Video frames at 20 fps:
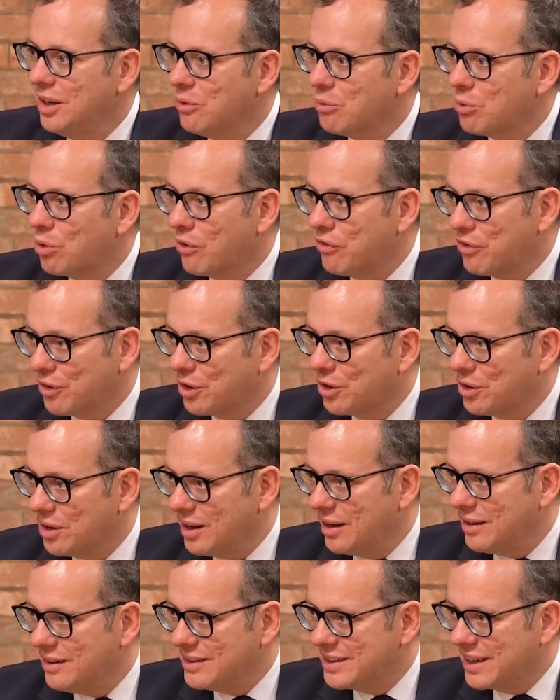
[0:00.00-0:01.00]
We're often good
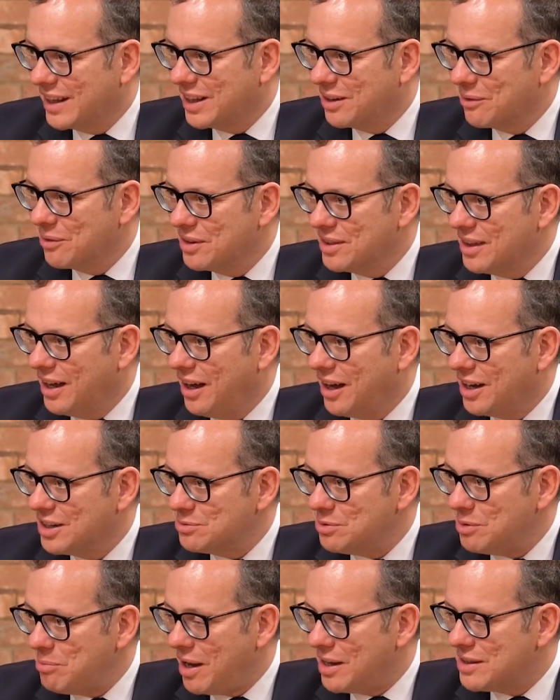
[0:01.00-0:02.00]
at dealing with the
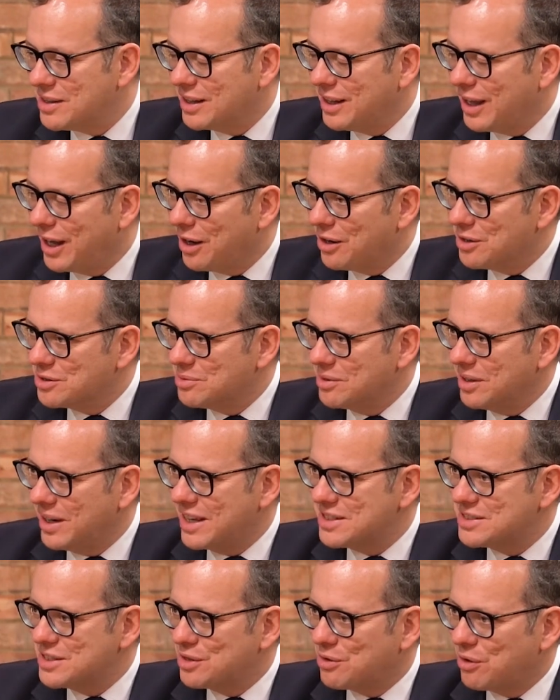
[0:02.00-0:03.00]
highs. What about the lows? What
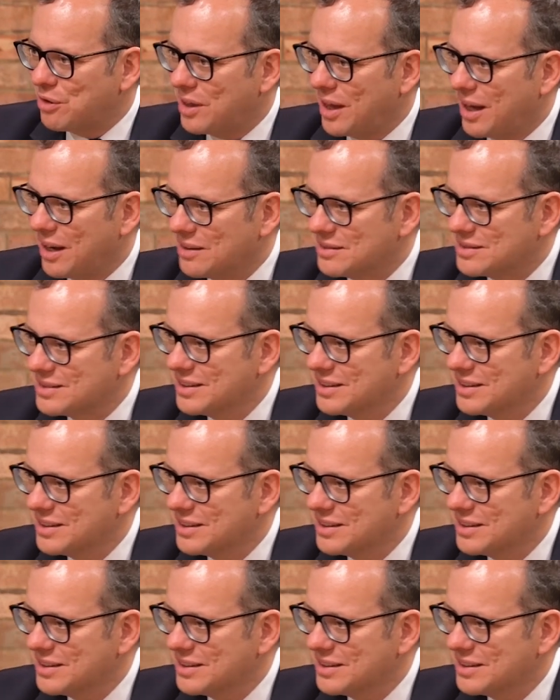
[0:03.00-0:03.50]
gets you through those?